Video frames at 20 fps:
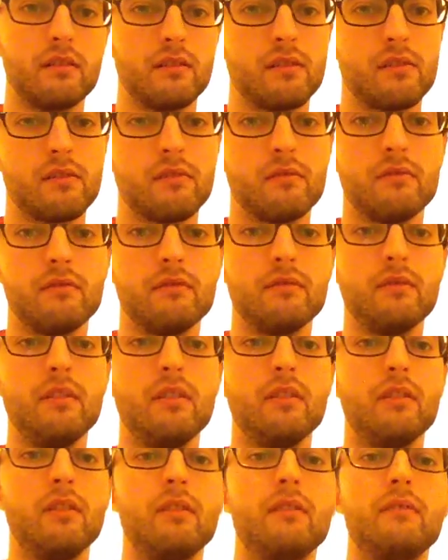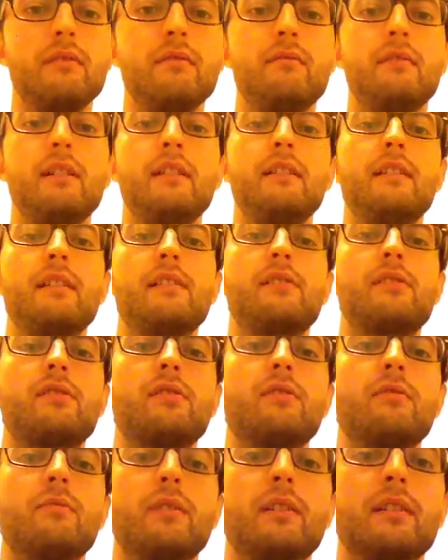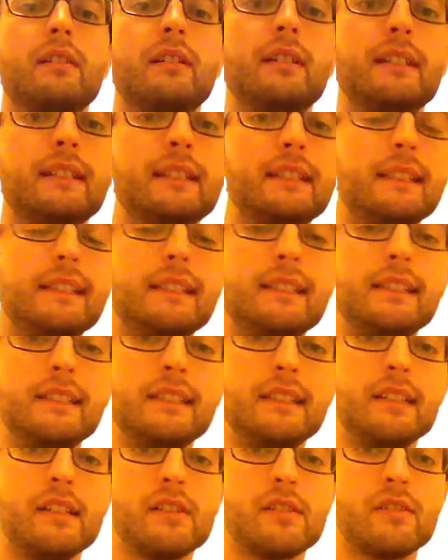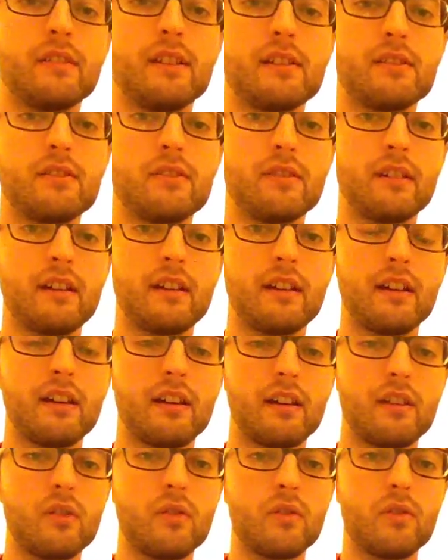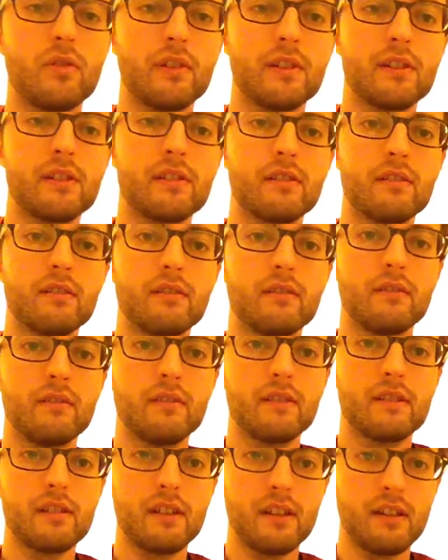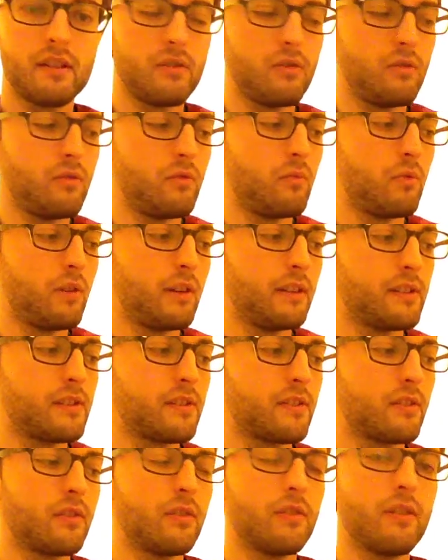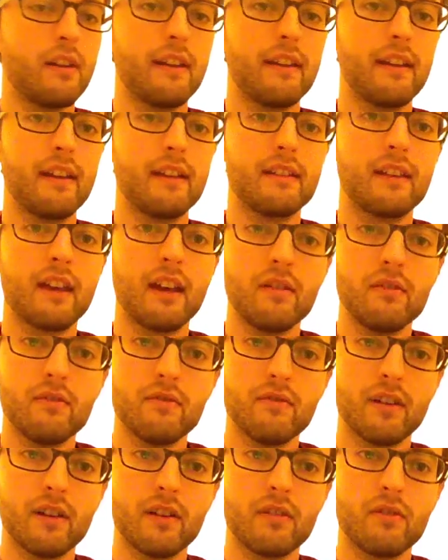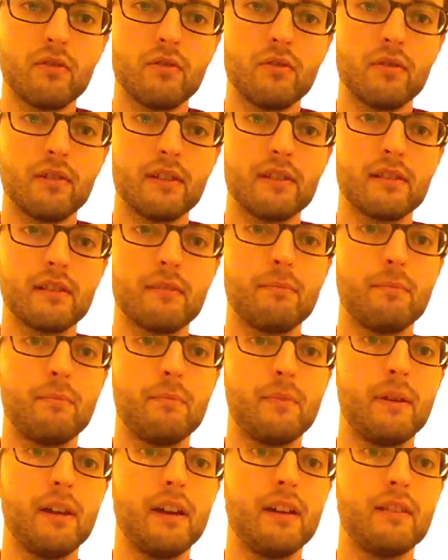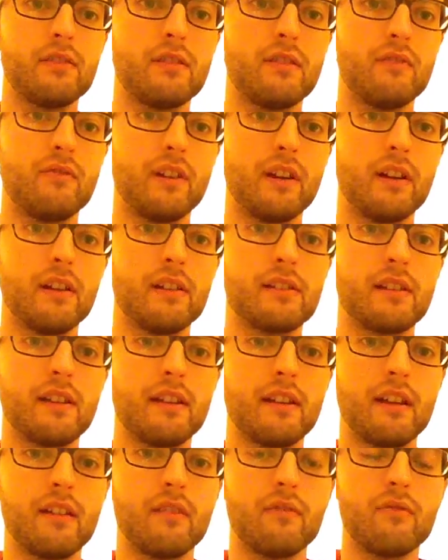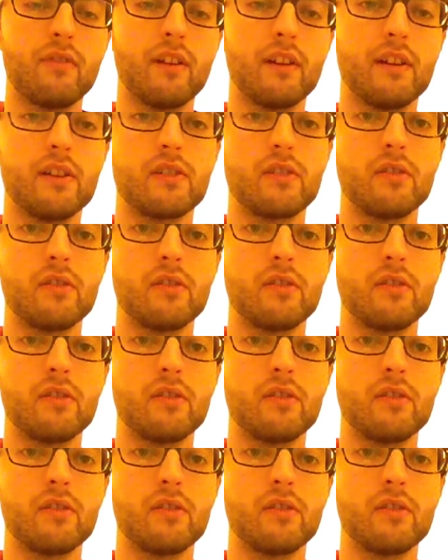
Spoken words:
So not a lot in this tune really. So let's do that chorus cycle once through, and then get out of that chorus into a verse, and then finish